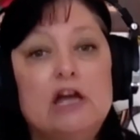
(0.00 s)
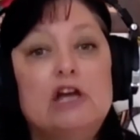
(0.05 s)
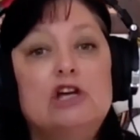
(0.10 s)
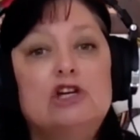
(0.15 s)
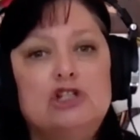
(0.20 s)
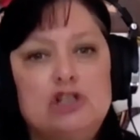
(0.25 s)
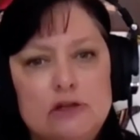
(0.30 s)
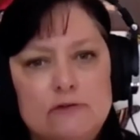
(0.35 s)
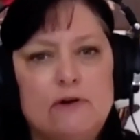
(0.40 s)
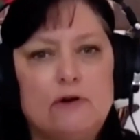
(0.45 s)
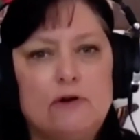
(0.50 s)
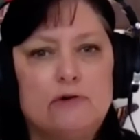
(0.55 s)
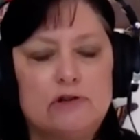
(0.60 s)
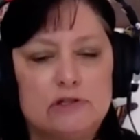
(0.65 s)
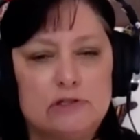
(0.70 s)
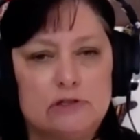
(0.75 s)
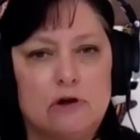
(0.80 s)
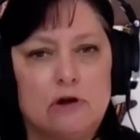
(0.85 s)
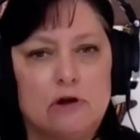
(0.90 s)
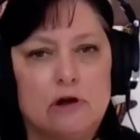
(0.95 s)
She
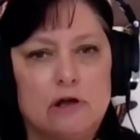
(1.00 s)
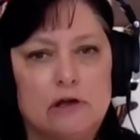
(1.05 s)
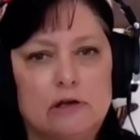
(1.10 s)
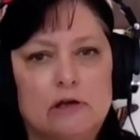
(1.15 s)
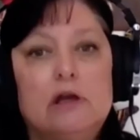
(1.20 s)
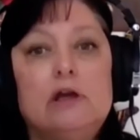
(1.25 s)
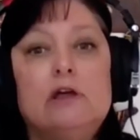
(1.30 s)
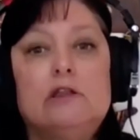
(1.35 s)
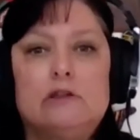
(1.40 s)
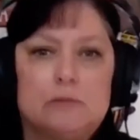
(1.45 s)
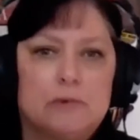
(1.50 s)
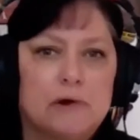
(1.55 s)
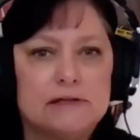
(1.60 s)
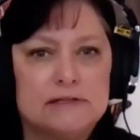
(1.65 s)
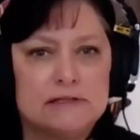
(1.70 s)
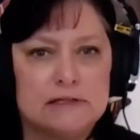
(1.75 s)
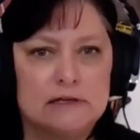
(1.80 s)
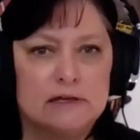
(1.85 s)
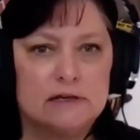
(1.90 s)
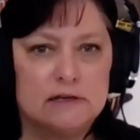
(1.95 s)
focused on the
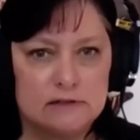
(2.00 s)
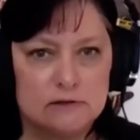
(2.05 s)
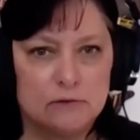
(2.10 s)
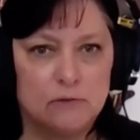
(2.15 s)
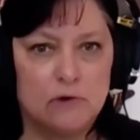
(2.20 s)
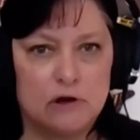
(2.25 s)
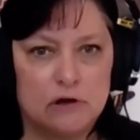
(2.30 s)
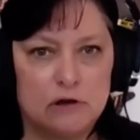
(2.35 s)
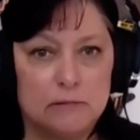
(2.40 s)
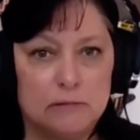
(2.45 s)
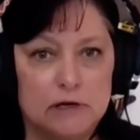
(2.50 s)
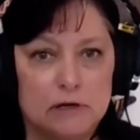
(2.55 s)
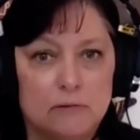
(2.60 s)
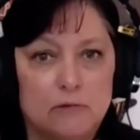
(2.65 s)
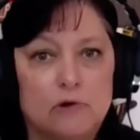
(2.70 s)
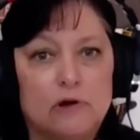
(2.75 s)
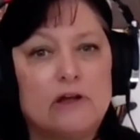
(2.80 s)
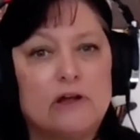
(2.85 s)
president isn't welcome anymore.